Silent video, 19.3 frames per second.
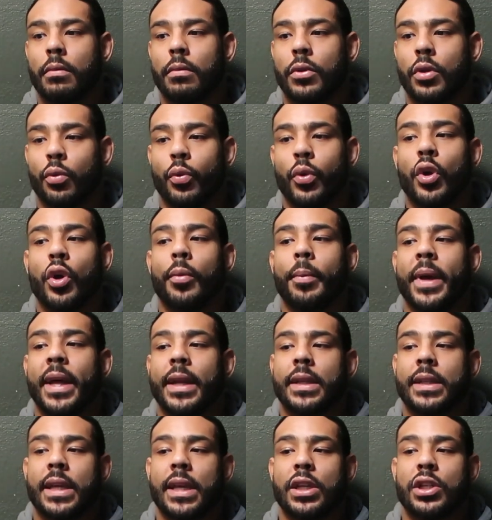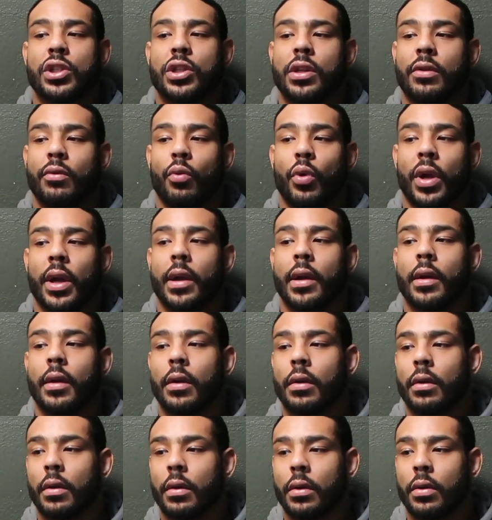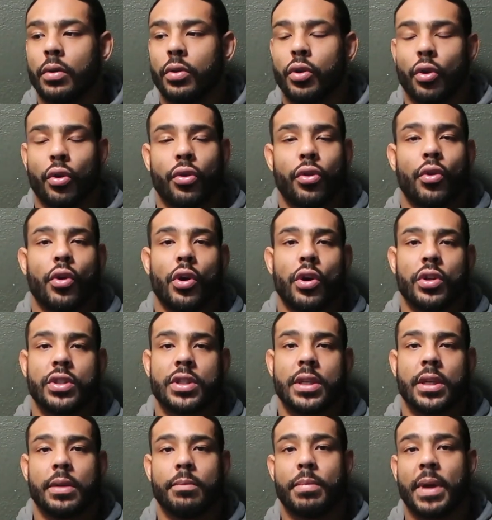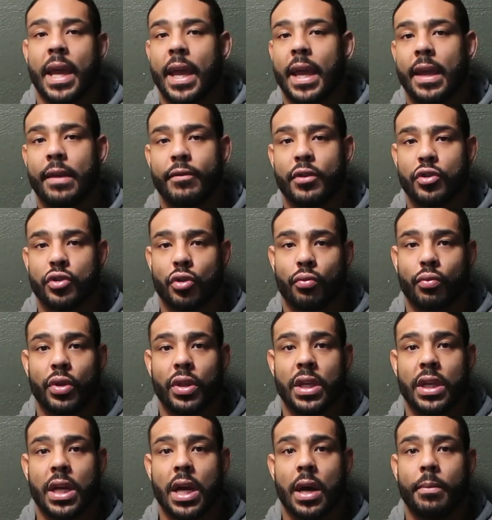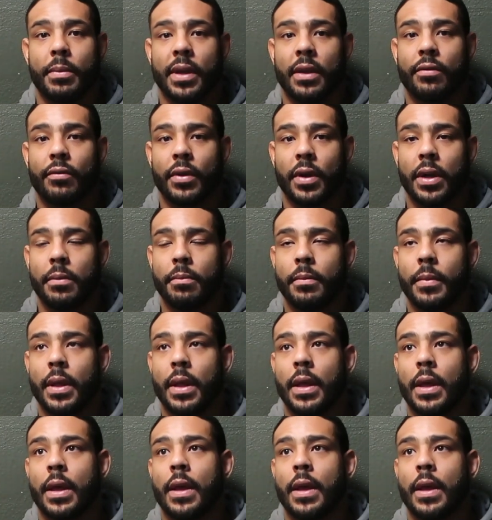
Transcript: the real meditation of where your thoughts and behaviors are really coming from